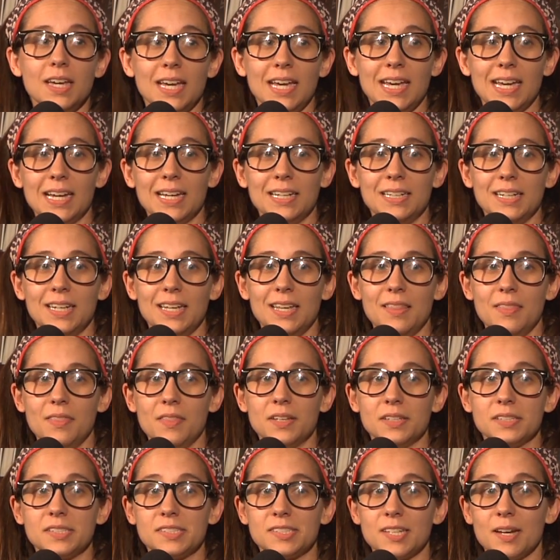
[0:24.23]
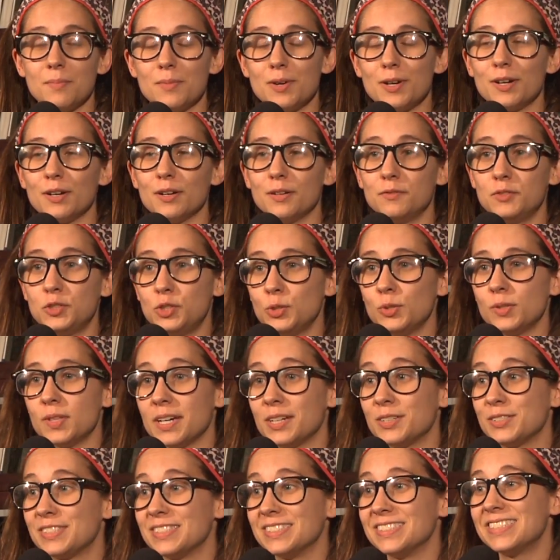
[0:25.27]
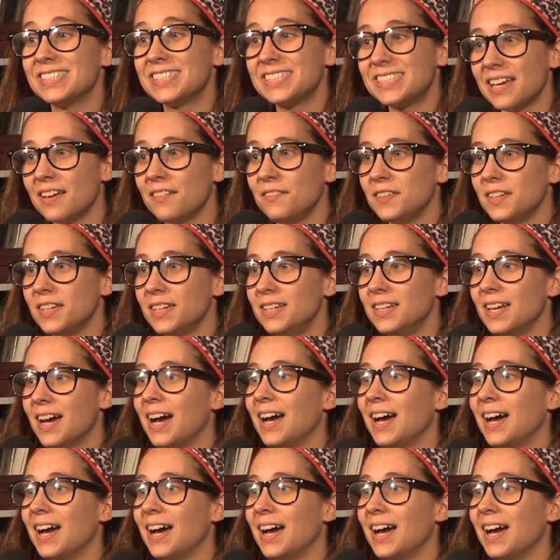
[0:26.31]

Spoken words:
And in the summer of 2007,